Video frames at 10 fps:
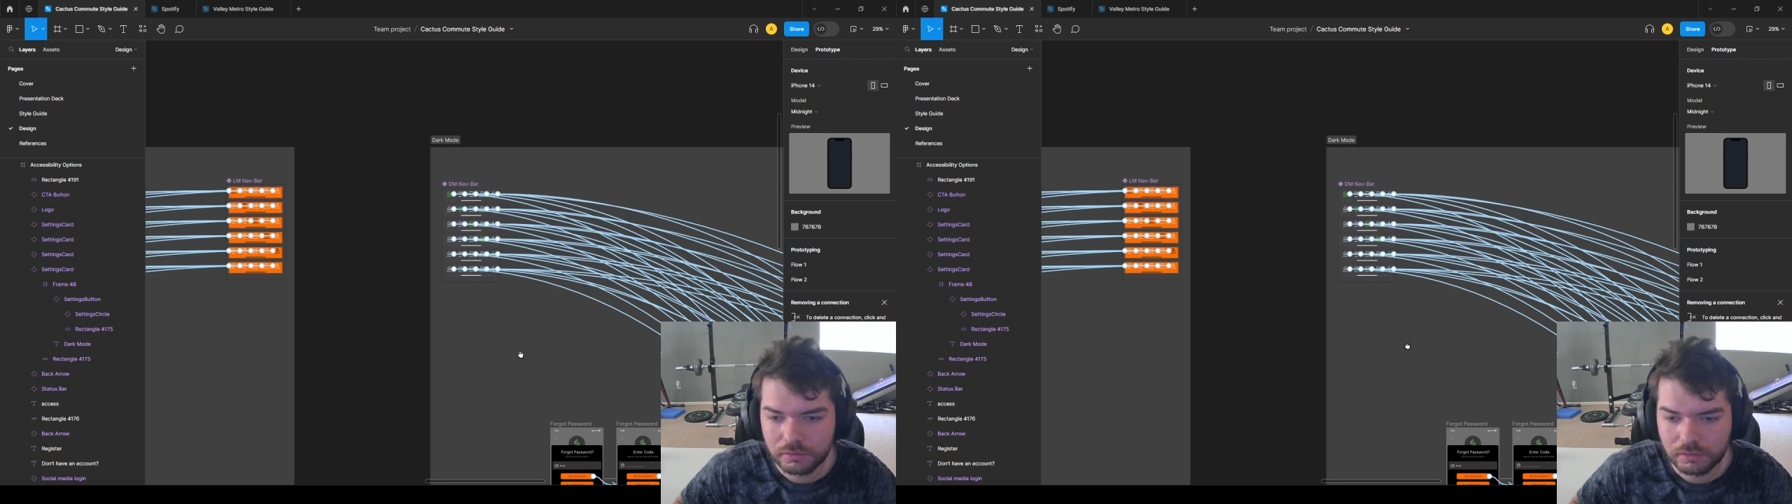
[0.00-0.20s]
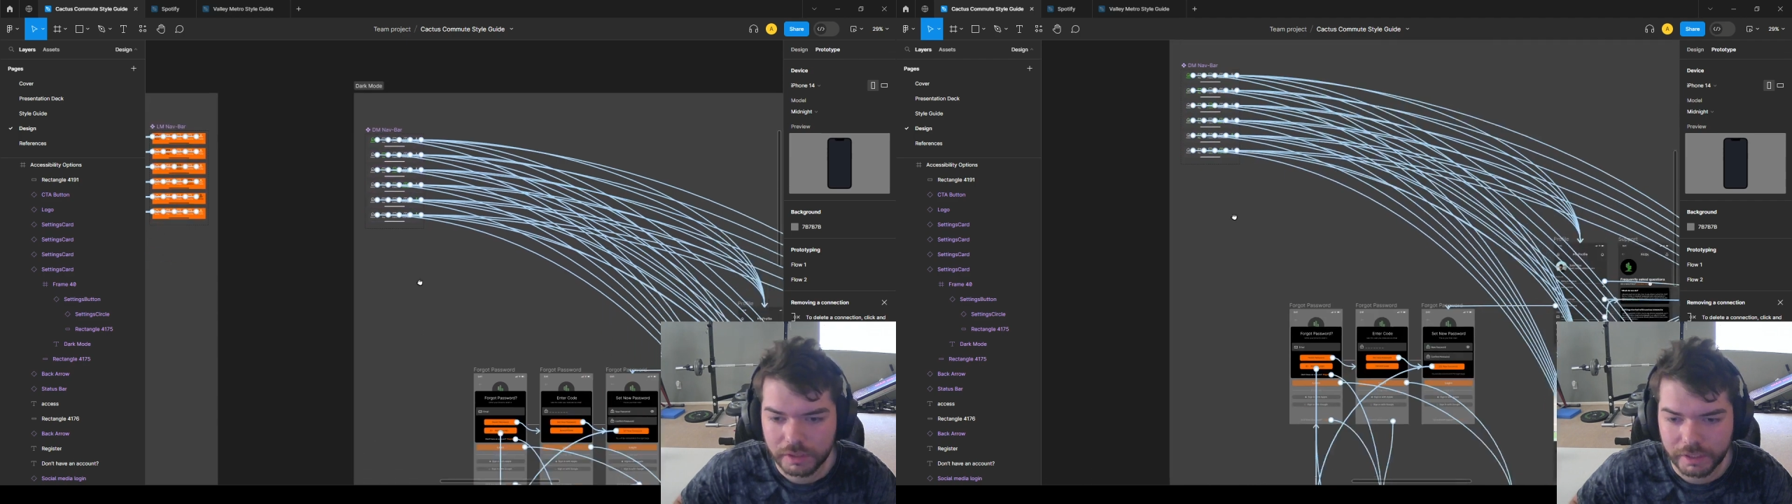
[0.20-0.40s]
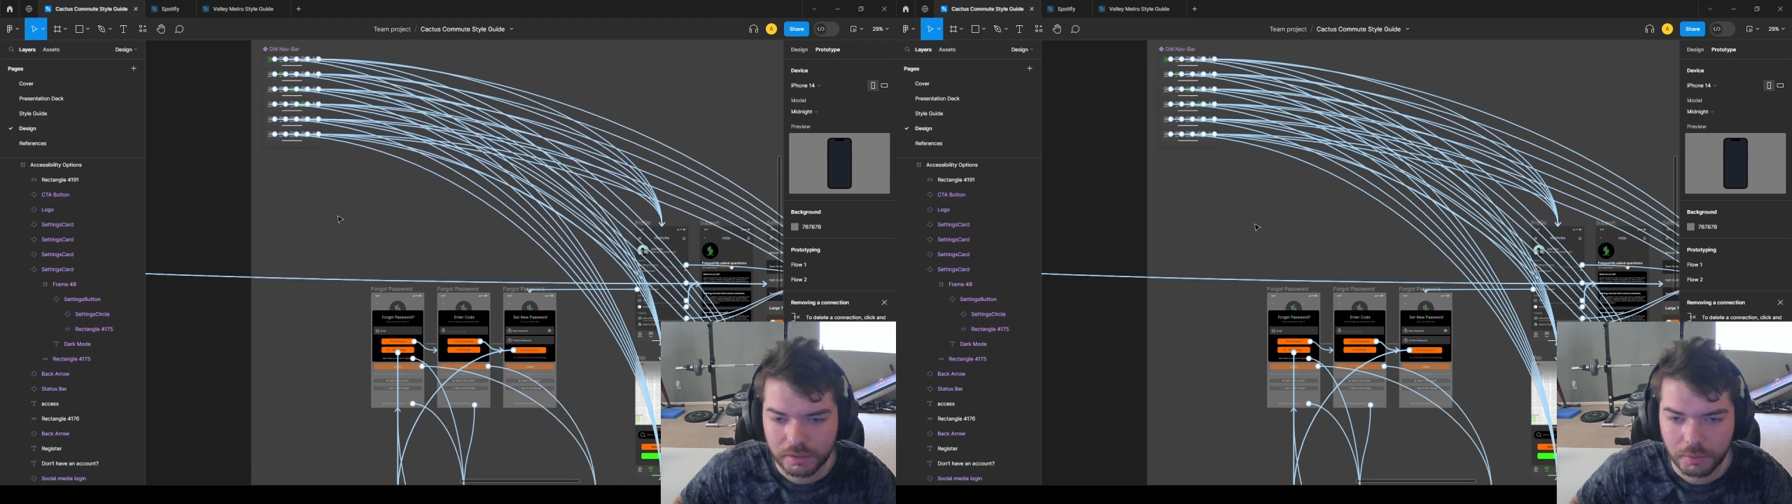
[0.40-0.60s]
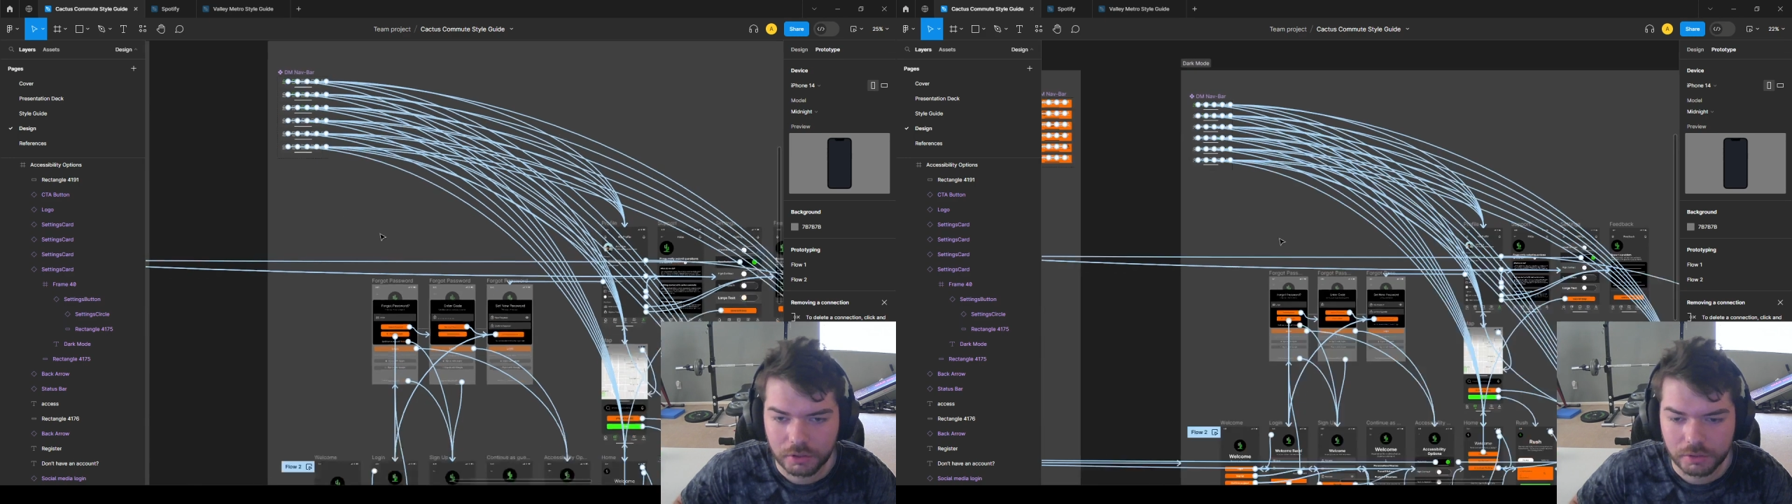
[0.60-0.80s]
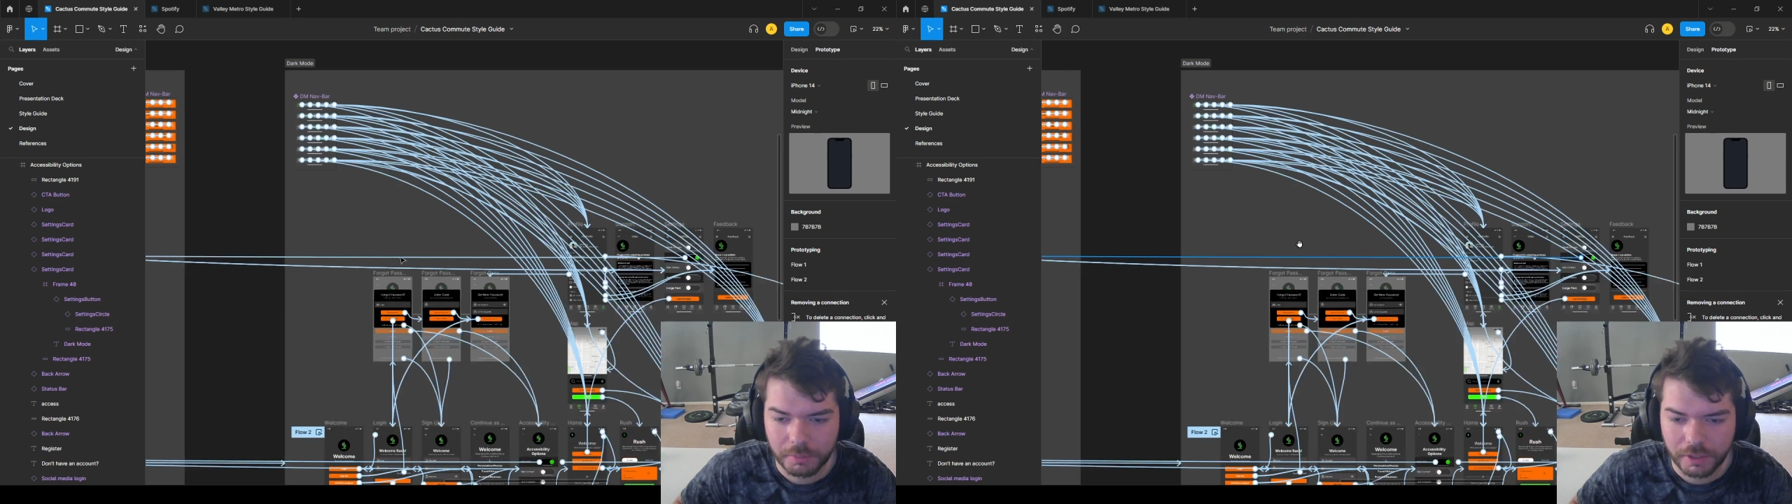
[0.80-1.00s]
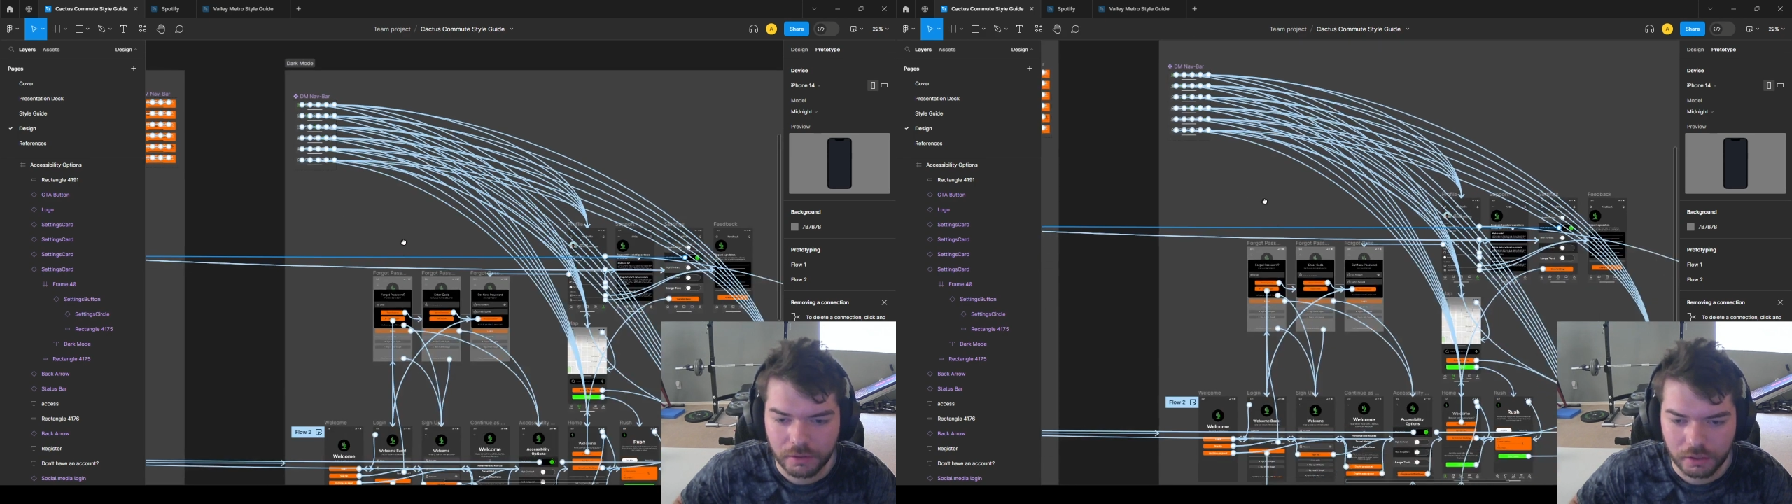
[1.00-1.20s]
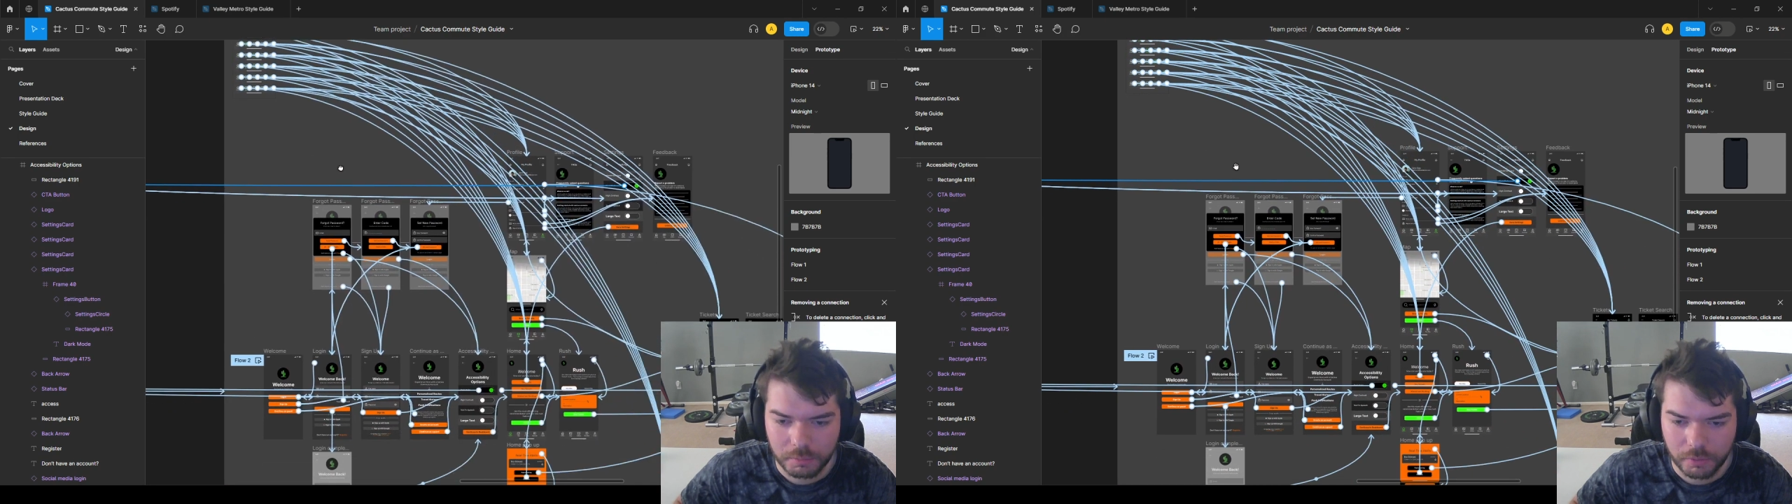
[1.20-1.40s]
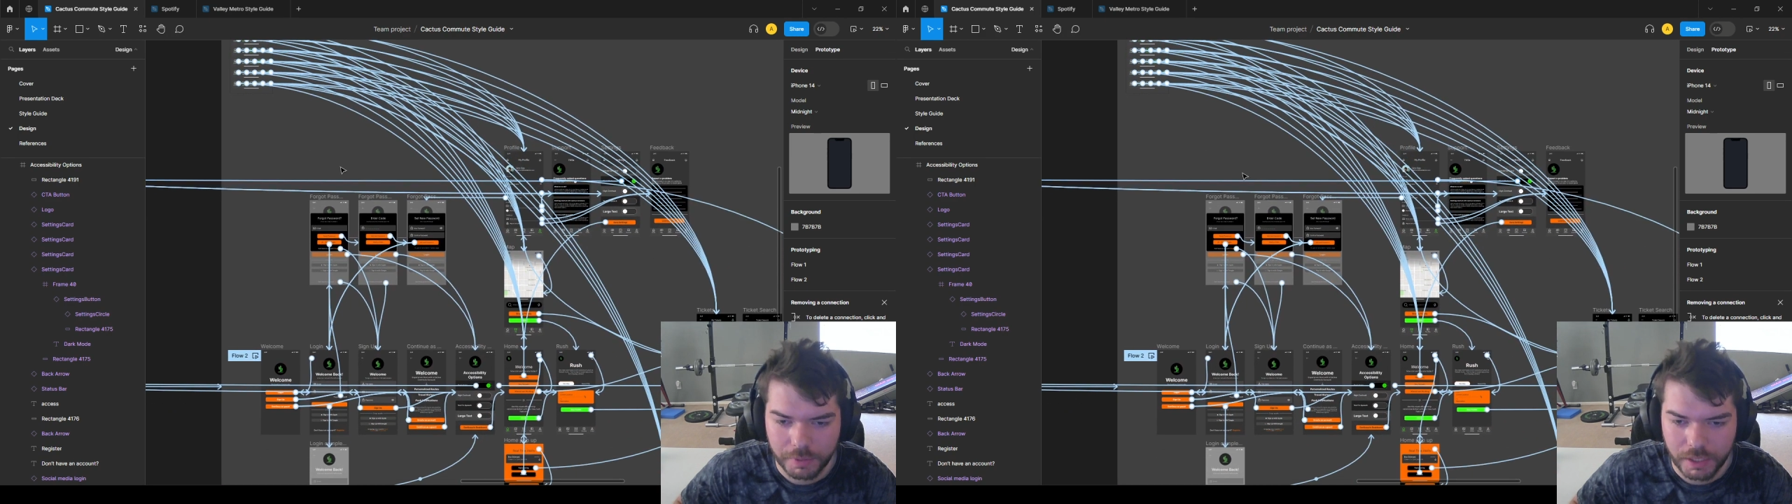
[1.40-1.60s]
linked them all to my dark
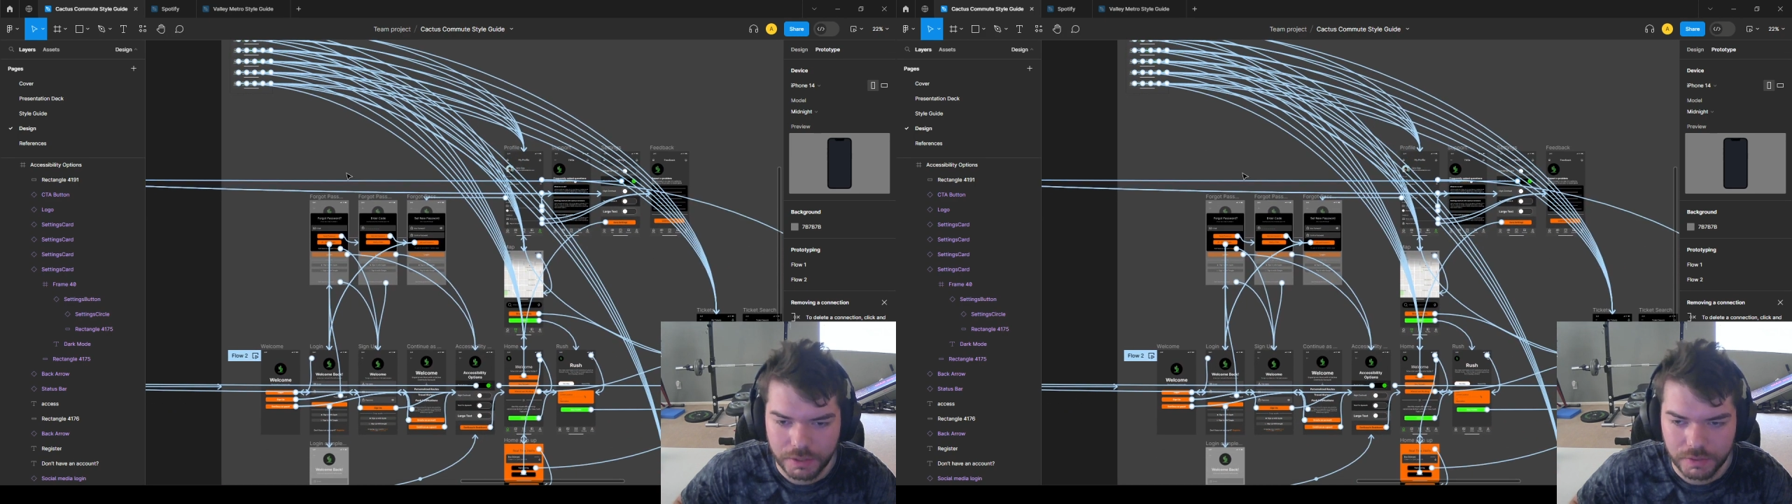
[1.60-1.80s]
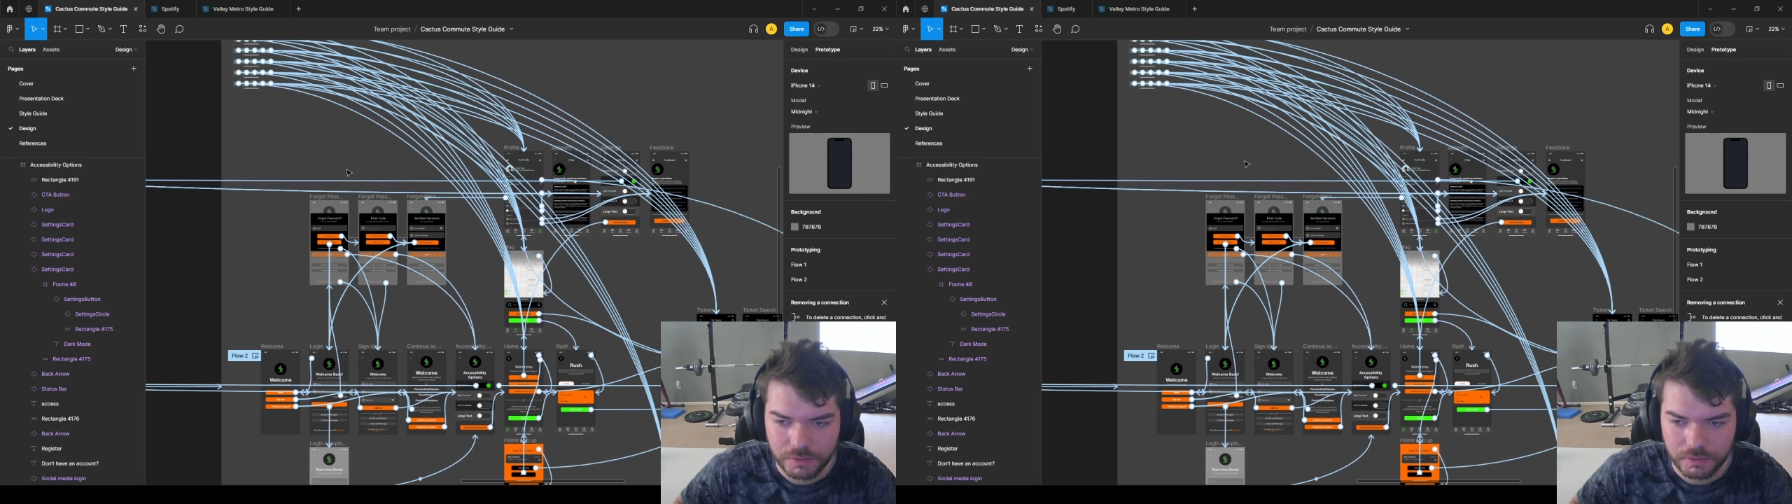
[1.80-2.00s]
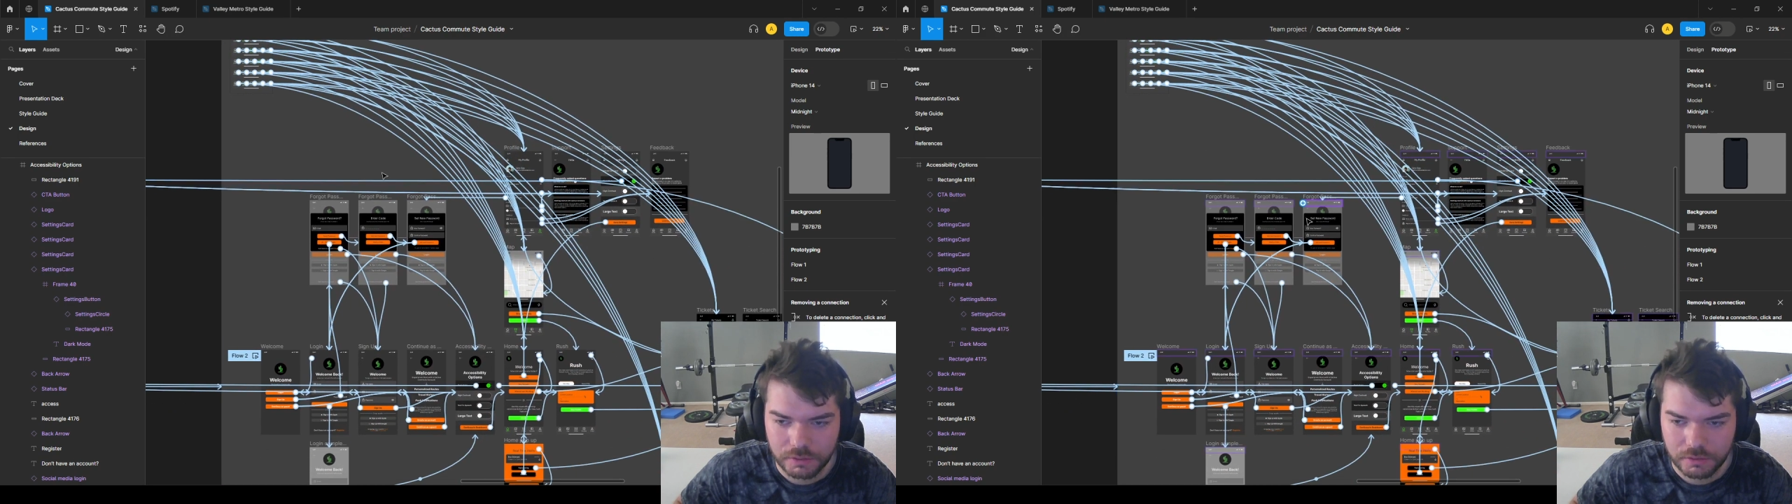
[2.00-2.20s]
mode pages,